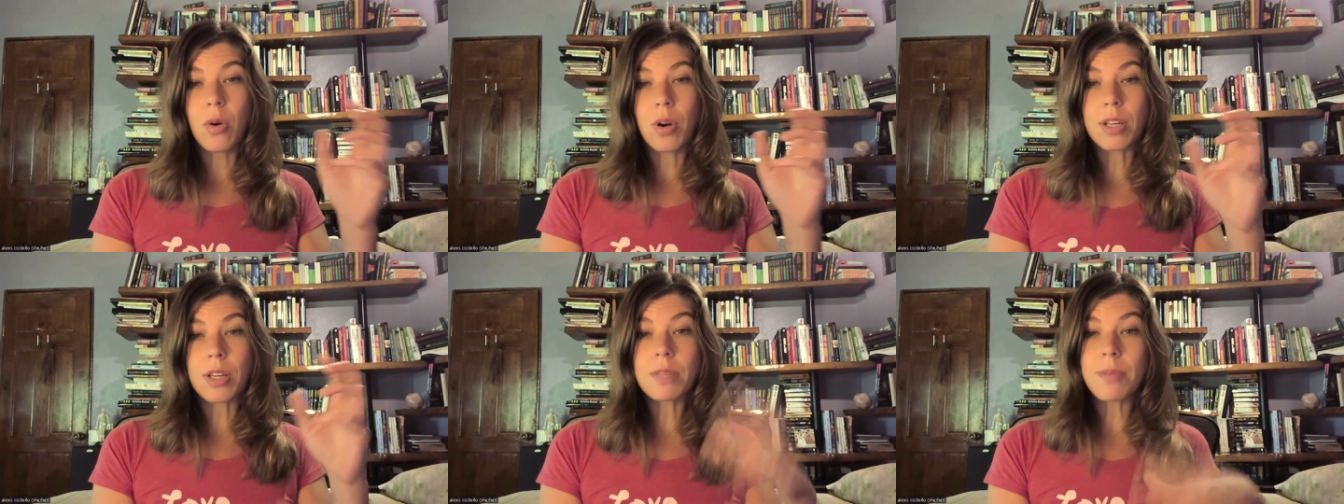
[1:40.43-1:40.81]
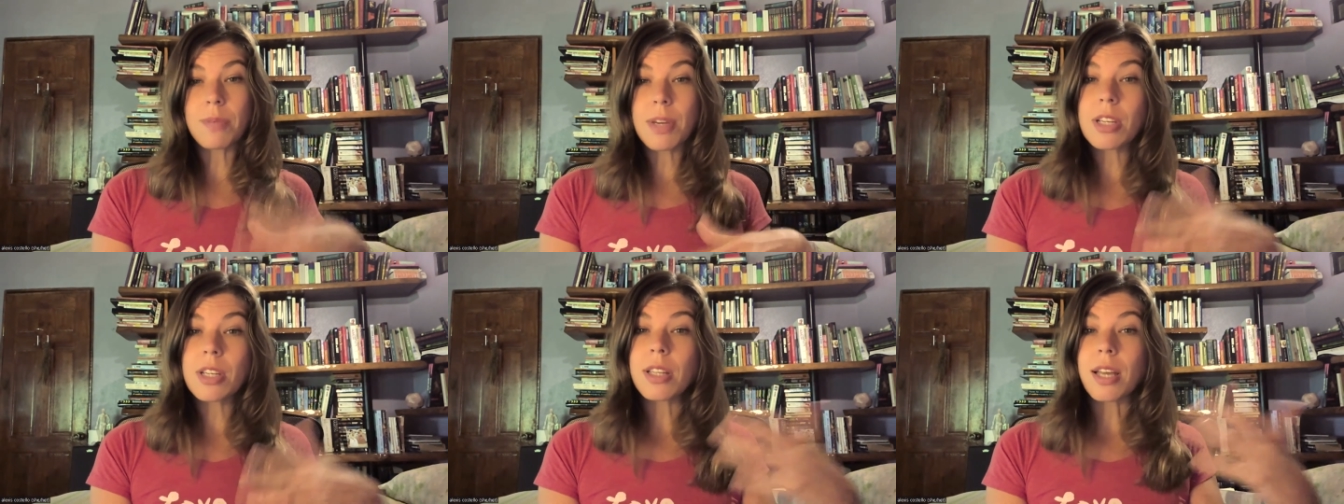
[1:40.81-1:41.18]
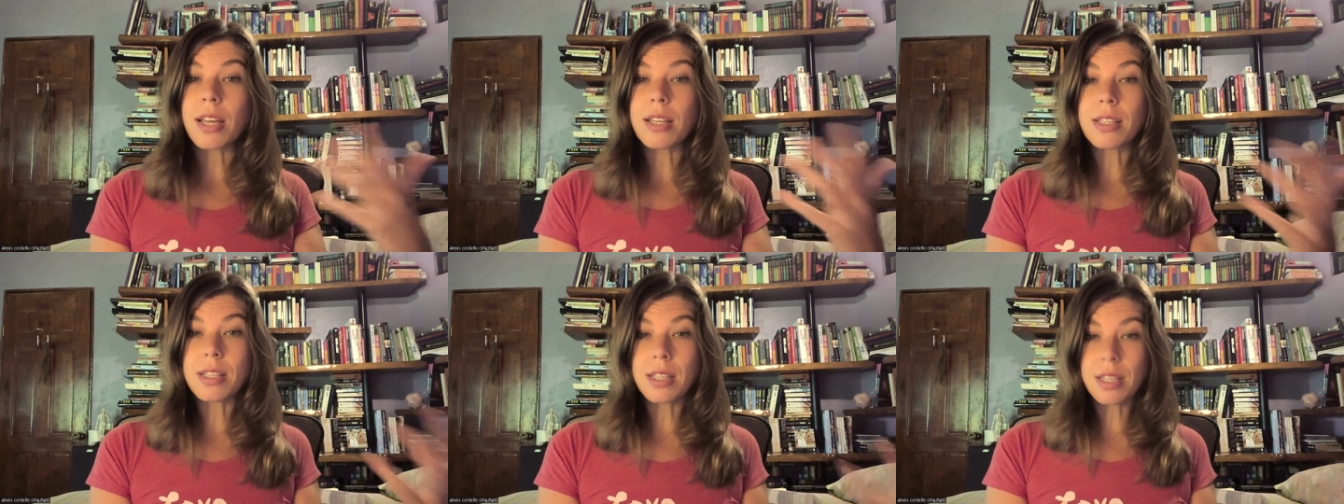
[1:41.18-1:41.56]
or
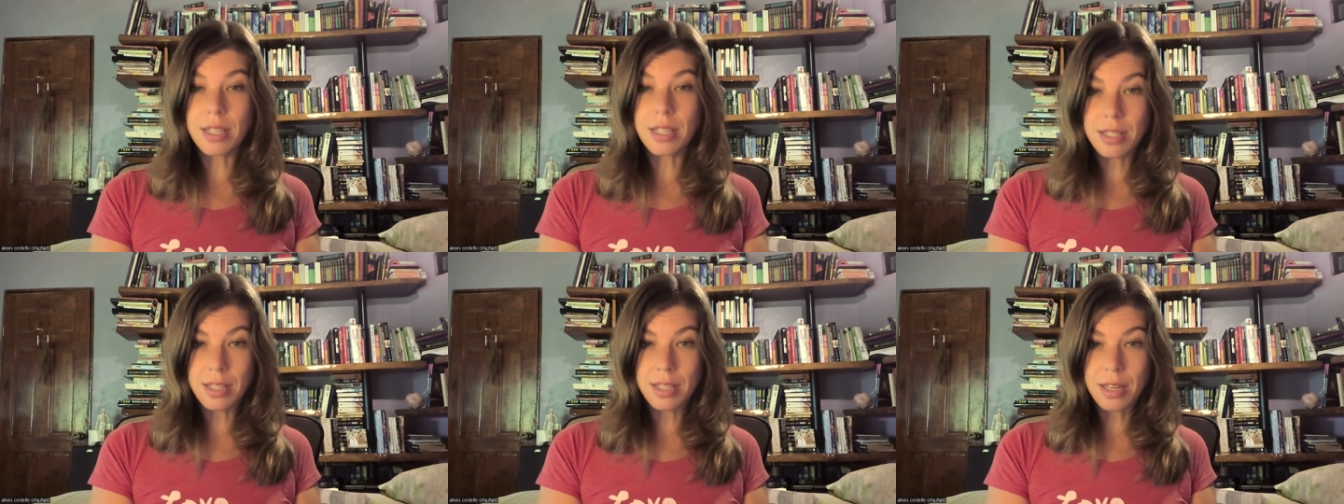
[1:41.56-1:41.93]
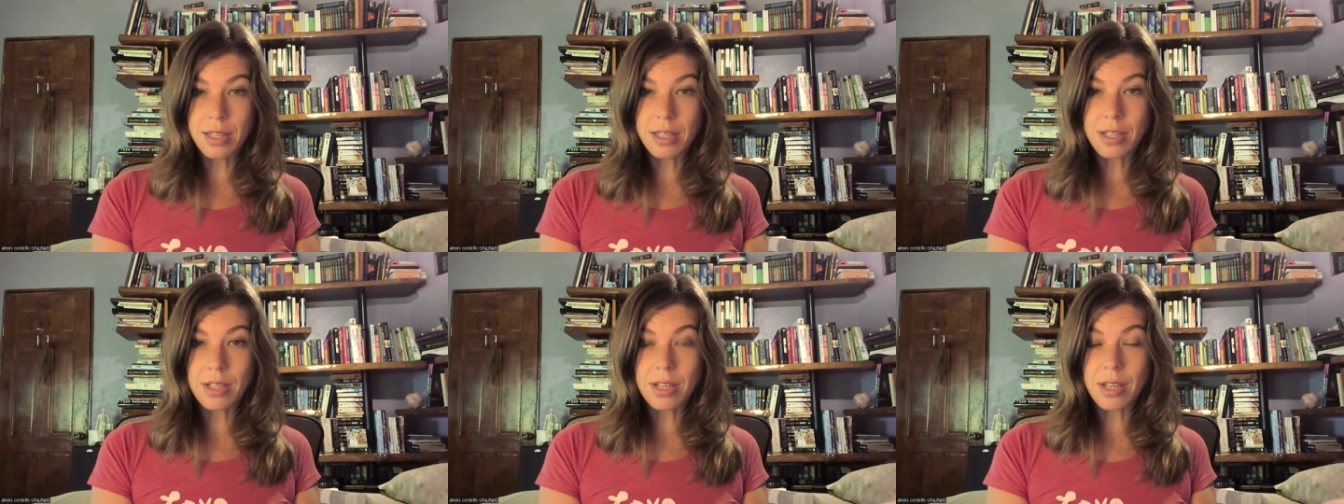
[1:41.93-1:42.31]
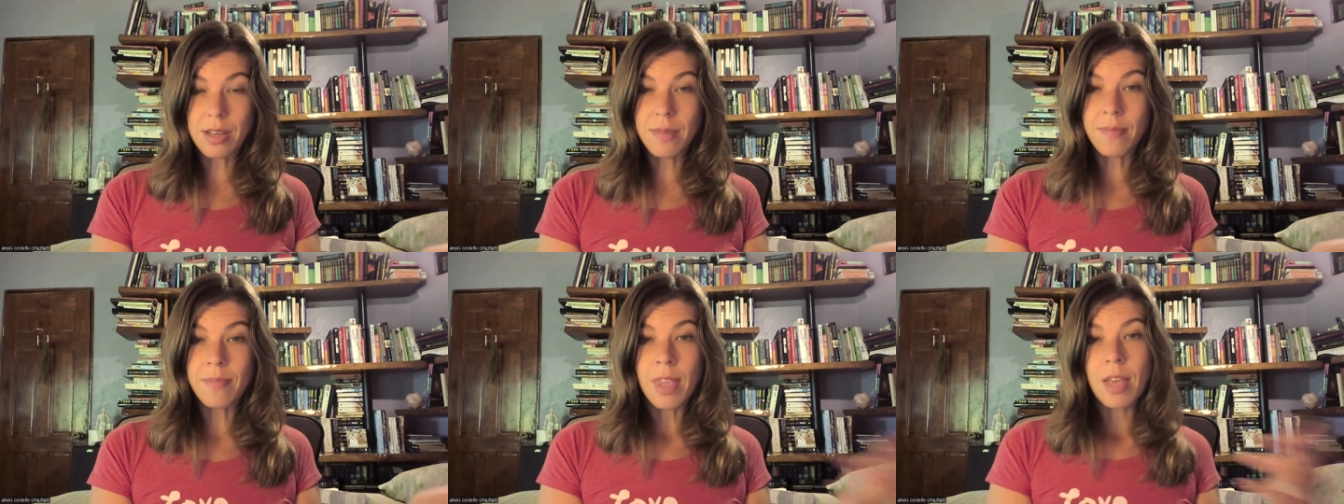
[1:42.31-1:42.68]
specialized
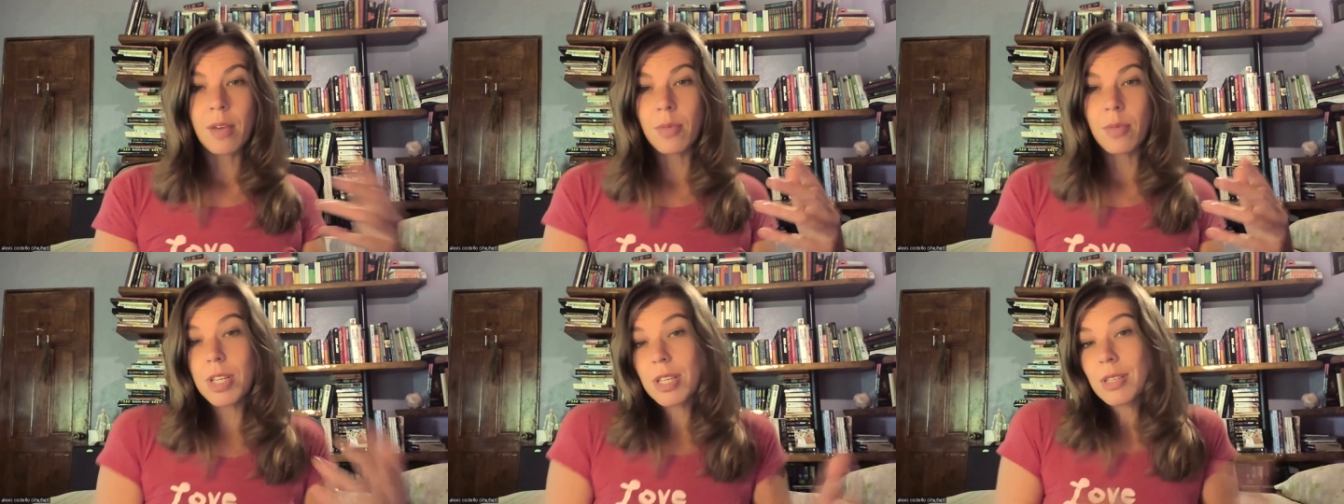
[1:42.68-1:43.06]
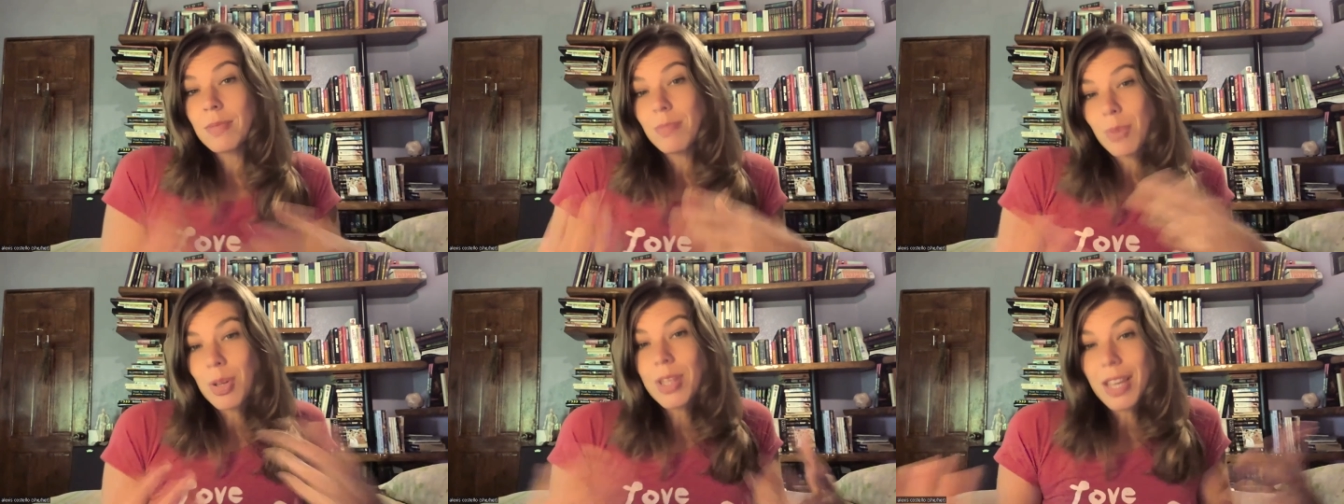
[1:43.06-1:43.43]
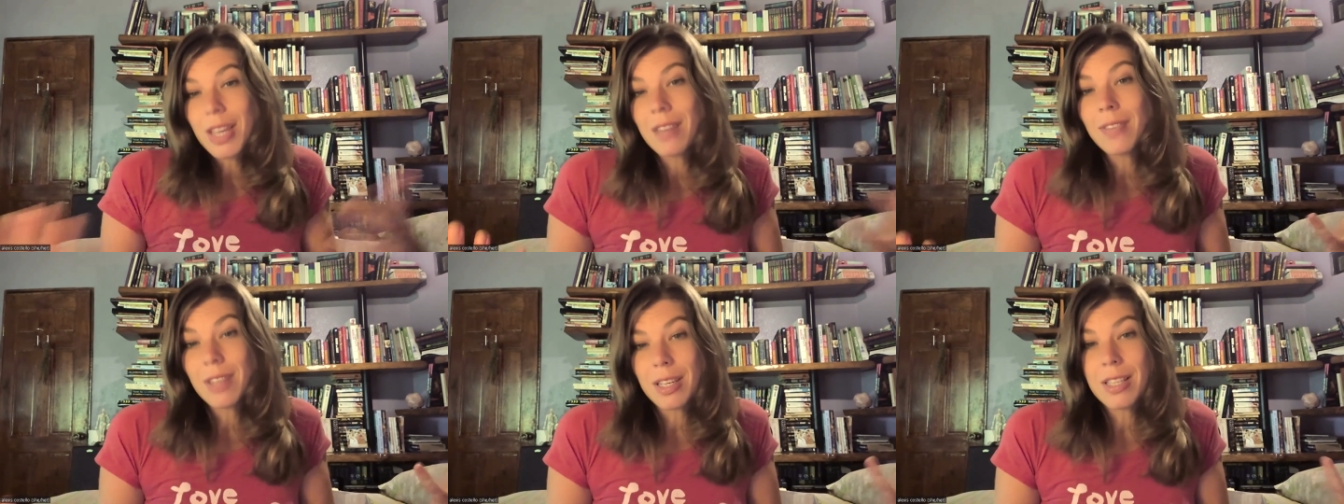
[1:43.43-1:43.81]
kinesiology, which is more the
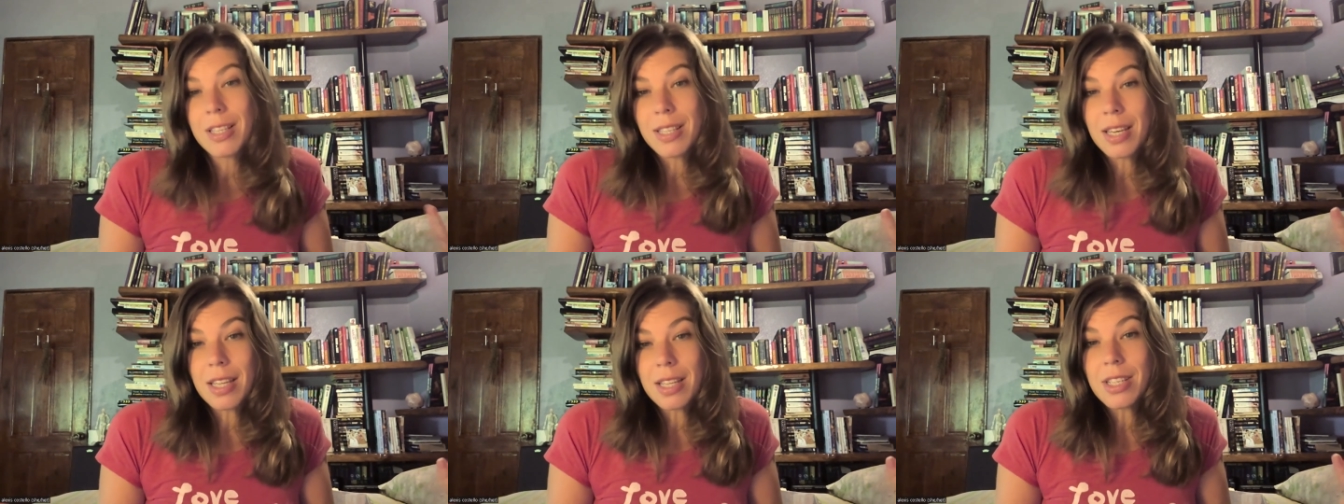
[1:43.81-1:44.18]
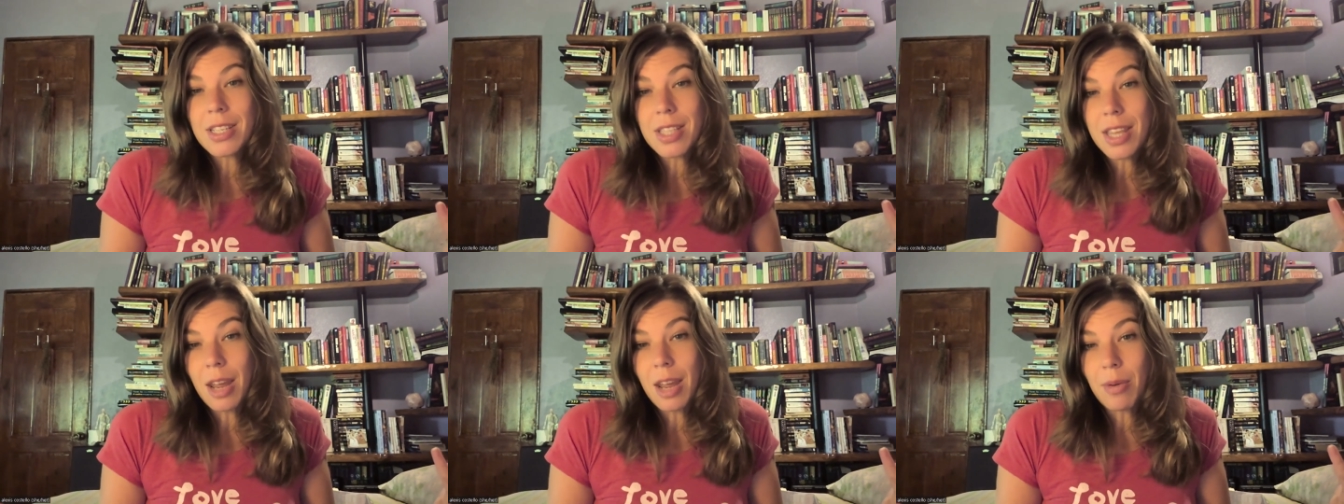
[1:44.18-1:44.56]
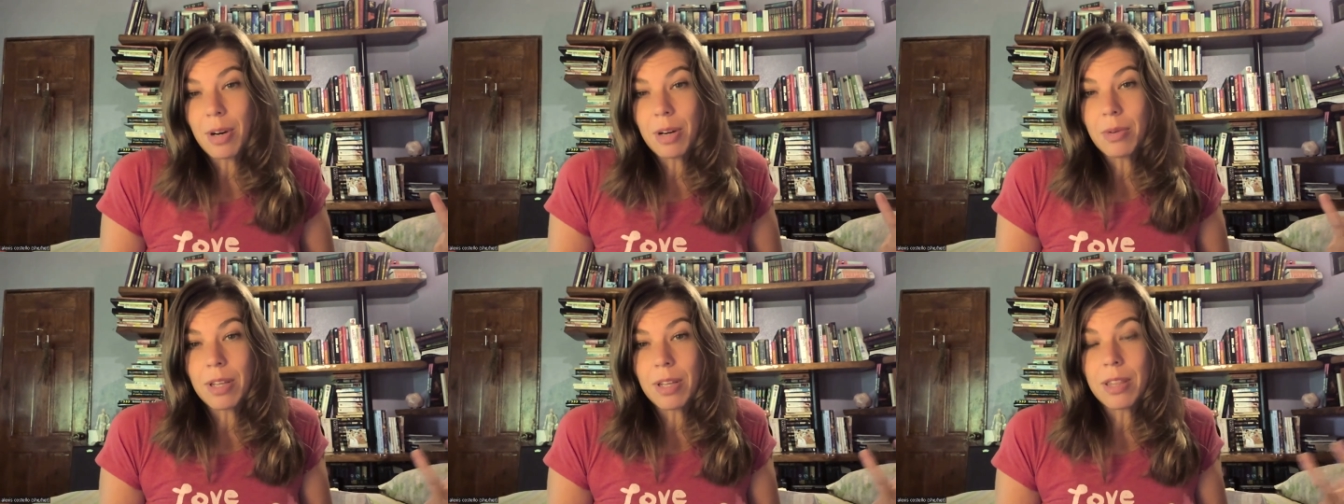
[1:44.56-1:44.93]
kind of kinesiology that I
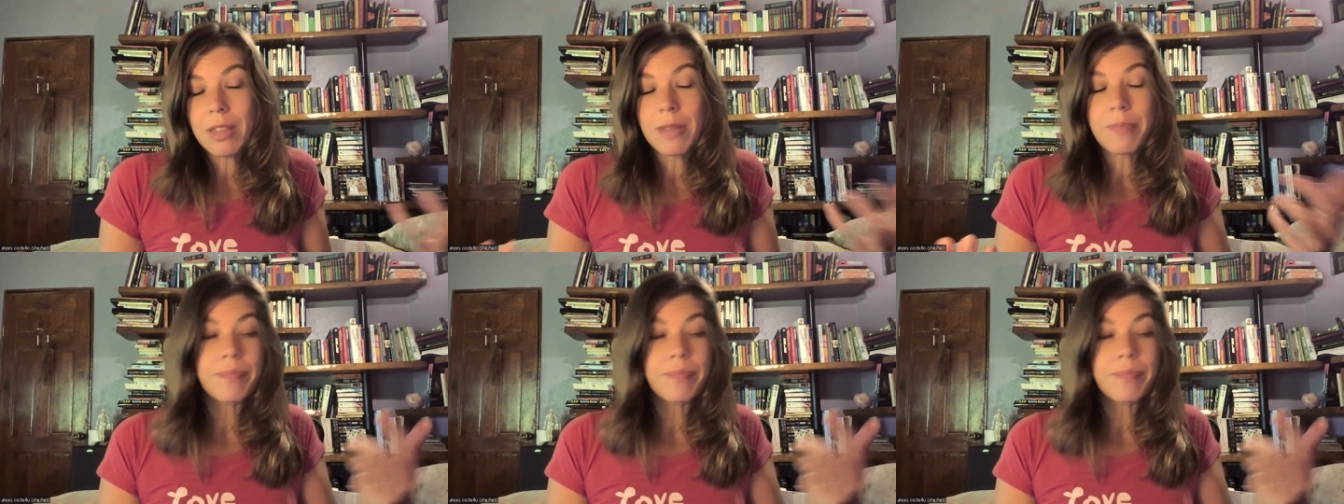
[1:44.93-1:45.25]
work with.